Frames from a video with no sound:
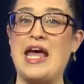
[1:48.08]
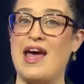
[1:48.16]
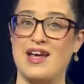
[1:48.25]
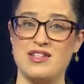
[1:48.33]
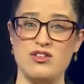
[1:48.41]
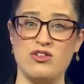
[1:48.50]

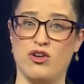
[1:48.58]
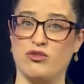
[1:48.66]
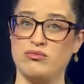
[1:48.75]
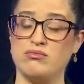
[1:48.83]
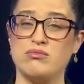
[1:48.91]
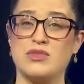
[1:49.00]
As you
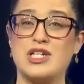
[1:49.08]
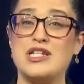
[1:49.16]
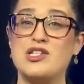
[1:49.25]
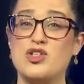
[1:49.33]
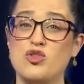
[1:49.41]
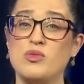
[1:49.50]
know,
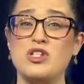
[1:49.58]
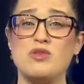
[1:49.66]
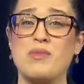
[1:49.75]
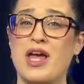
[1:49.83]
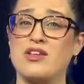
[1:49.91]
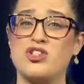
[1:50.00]
consumer
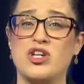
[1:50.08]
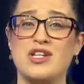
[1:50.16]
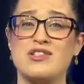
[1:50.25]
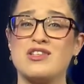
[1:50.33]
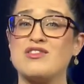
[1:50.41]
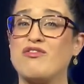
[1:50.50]
demand
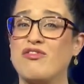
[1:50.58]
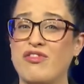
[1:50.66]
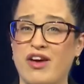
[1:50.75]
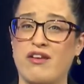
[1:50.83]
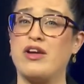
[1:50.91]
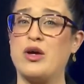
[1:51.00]
changes
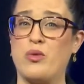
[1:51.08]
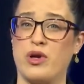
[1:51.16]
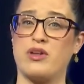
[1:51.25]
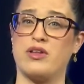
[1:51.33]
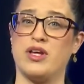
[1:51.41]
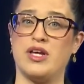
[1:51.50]
very
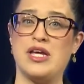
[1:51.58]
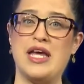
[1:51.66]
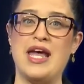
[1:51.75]
quickly,